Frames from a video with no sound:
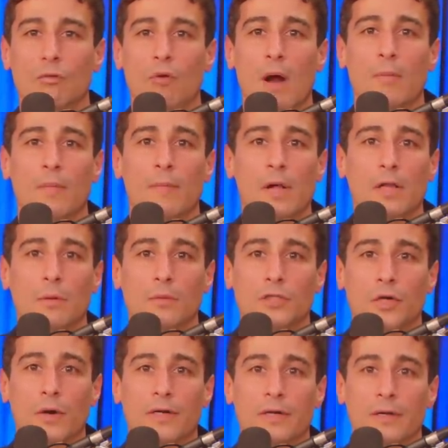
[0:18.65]
Robert Mueller was
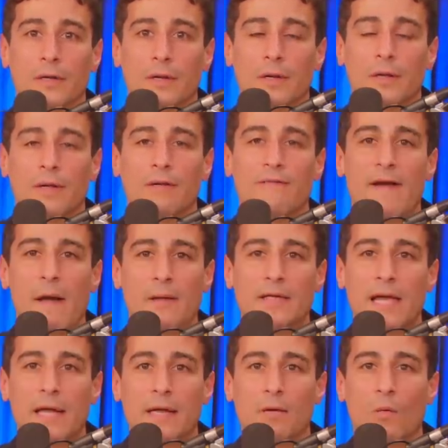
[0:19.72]
going to
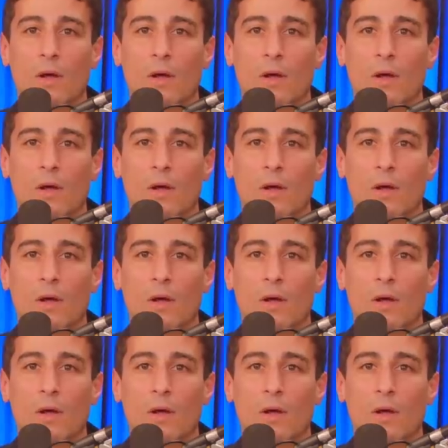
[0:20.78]
validate it.